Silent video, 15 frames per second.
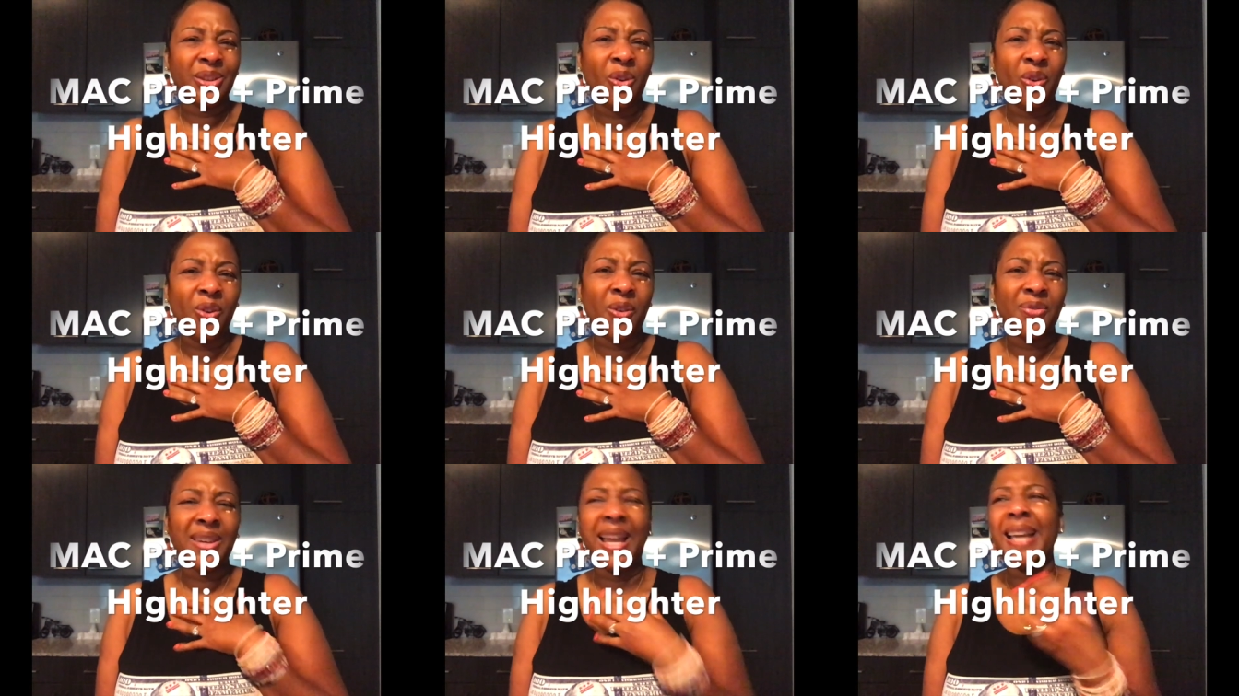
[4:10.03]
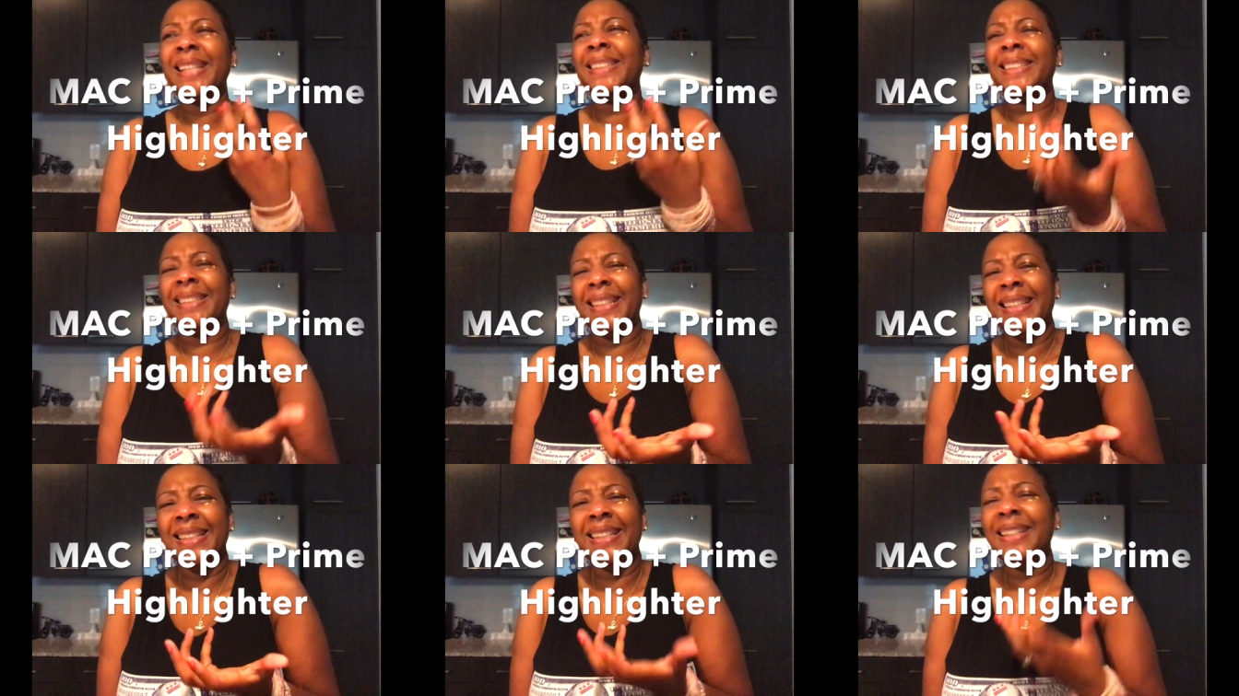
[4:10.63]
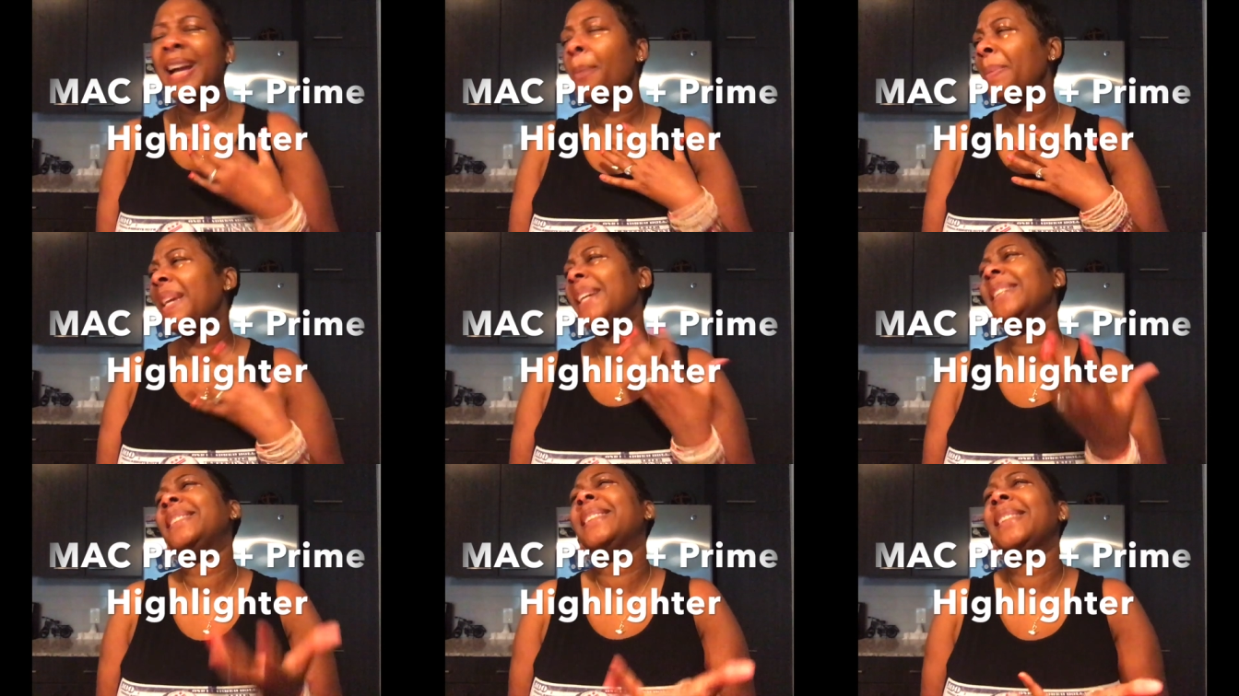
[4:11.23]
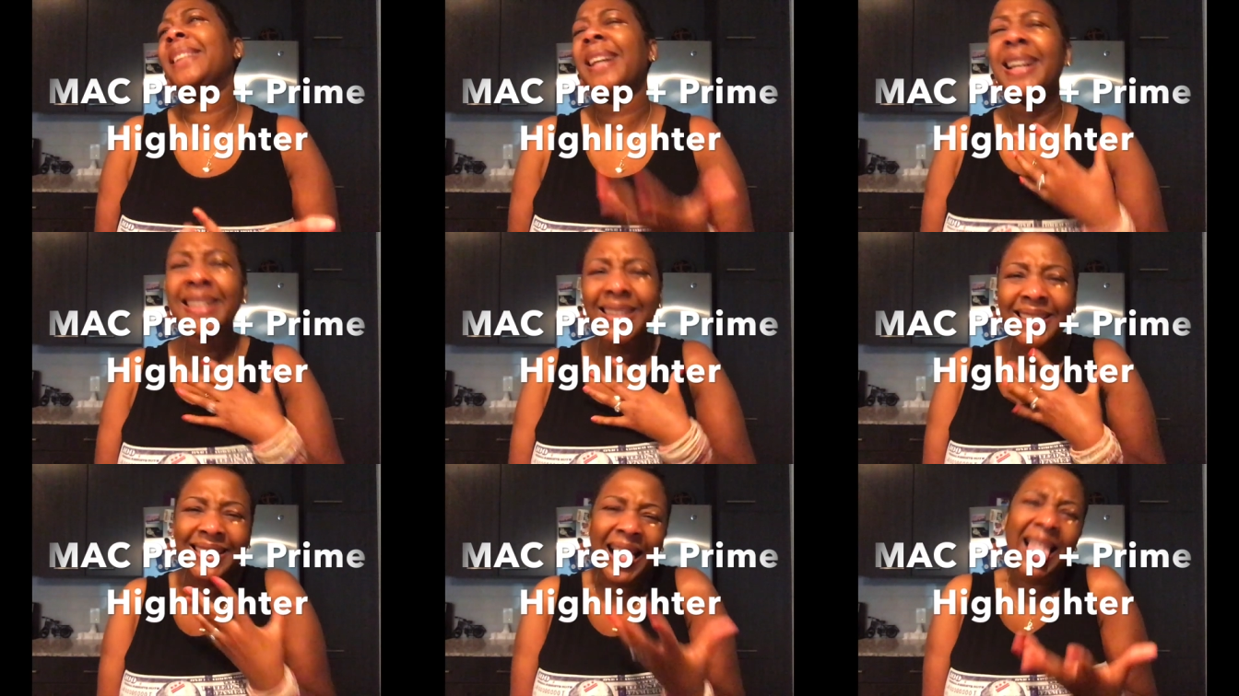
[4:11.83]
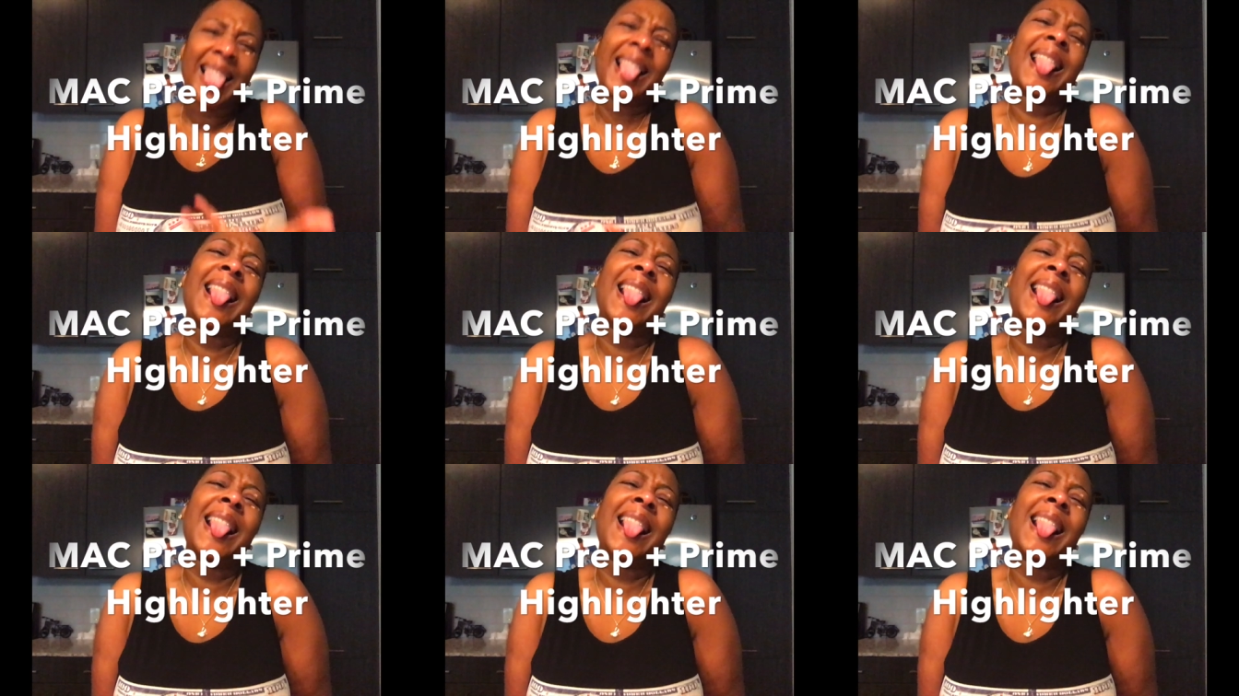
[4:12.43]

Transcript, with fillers: off like i mean it's a uh, uh,